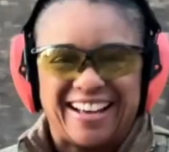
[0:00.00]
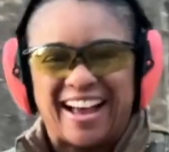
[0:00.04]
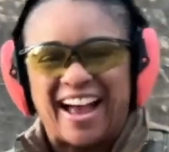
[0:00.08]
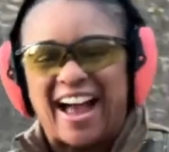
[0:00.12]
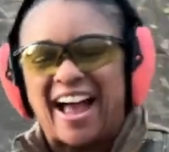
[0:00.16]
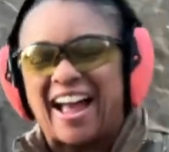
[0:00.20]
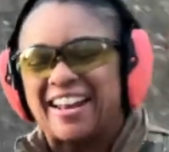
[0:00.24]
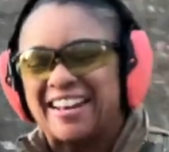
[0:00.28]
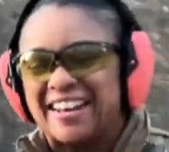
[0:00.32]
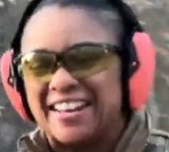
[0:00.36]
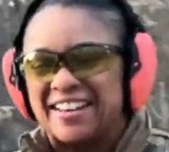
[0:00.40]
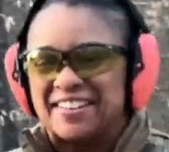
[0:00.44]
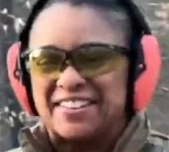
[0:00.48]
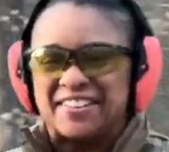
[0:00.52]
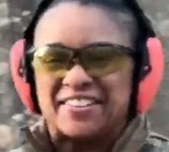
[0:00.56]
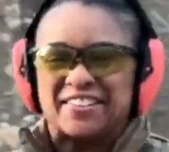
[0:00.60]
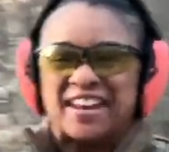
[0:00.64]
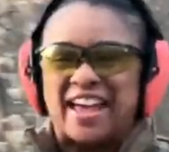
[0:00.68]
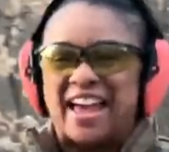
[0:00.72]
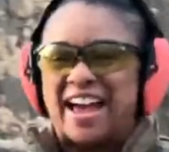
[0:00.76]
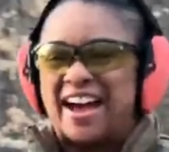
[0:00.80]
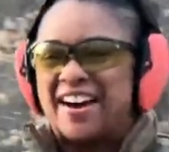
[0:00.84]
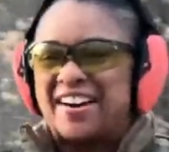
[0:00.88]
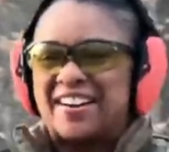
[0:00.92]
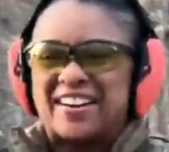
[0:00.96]
I know they're
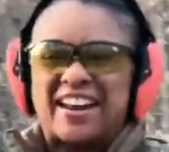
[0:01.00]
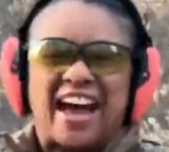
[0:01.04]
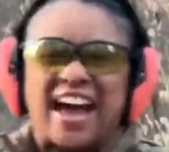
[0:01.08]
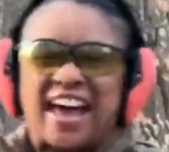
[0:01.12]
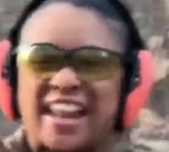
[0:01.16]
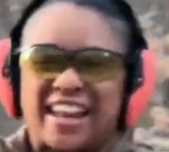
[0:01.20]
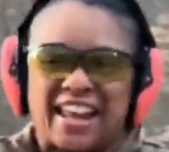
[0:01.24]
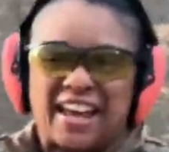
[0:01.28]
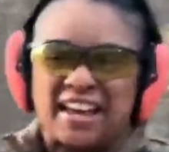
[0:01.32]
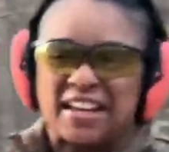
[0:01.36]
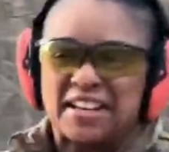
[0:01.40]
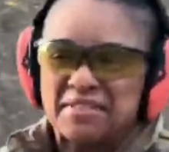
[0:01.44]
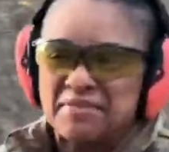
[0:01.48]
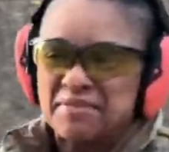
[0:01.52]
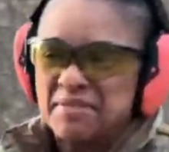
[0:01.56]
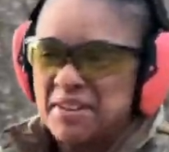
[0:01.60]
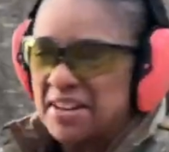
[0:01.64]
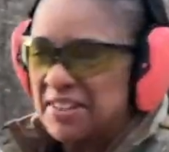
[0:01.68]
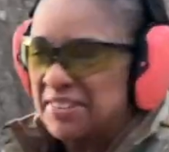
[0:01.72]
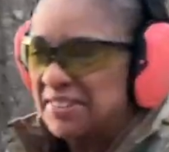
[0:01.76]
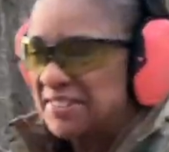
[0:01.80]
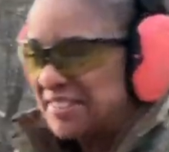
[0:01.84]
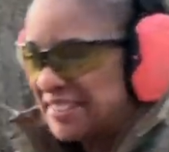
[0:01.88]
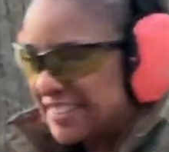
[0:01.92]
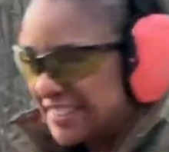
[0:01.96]
loud. I like them,
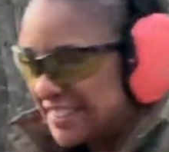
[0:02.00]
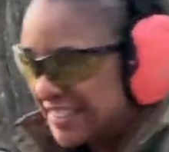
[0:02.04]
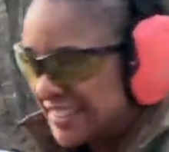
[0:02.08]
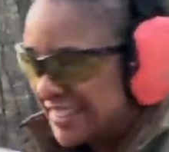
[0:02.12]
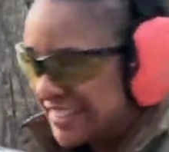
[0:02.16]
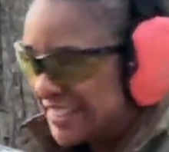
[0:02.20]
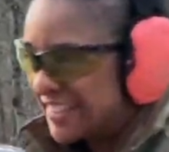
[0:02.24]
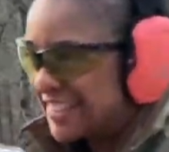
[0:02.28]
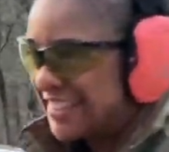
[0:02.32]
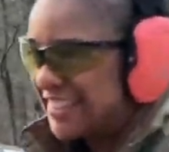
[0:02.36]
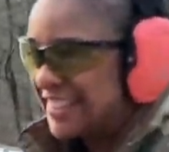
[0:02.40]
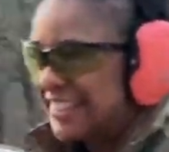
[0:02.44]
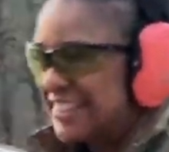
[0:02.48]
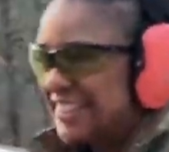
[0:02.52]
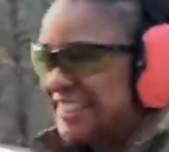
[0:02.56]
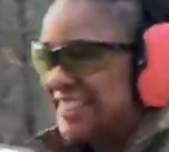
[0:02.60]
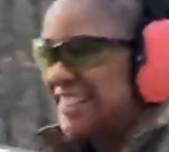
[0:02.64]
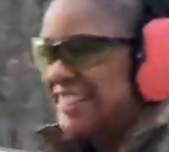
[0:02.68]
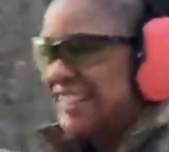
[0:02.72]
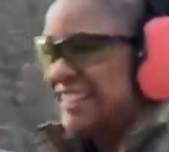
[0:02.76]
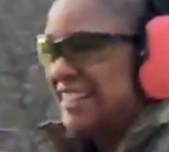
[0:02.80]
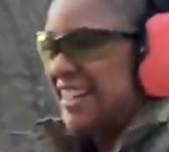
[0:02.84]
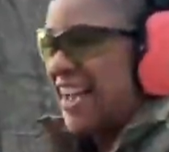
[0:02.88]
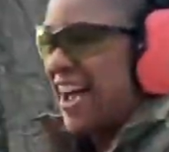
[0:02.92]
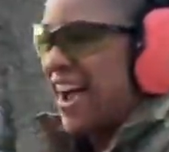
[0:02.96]
though.
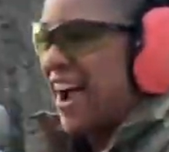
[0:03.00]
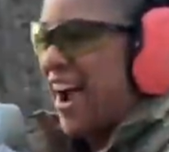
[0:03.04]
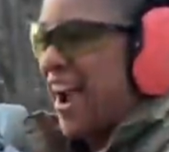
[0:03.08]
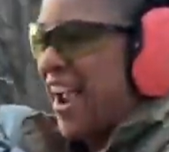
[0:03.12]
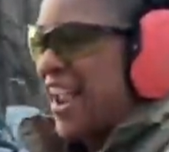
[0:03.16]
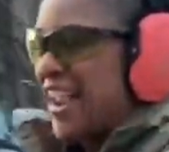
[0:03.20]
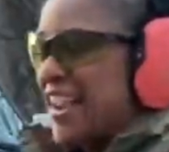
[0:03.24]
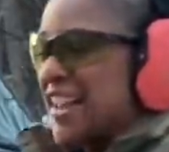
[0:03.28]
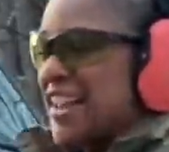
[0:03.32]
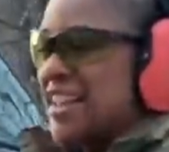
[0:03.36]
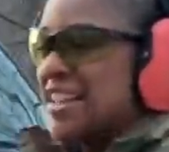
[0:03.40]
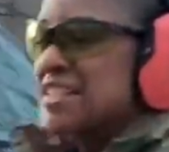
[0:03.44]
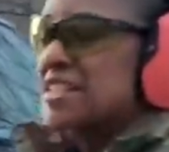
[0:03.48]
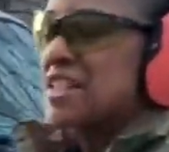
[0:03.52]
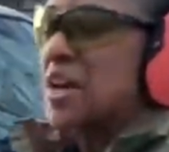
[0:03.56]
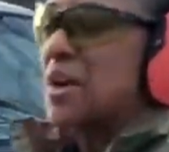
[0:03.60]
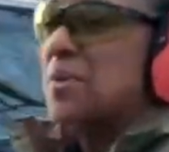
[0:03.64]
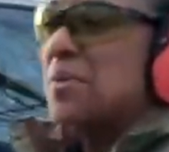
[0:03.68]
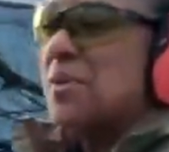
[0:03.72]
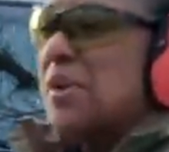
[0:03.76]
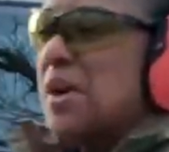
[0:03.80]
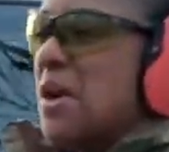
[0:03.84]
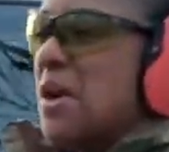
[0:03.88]
All right, so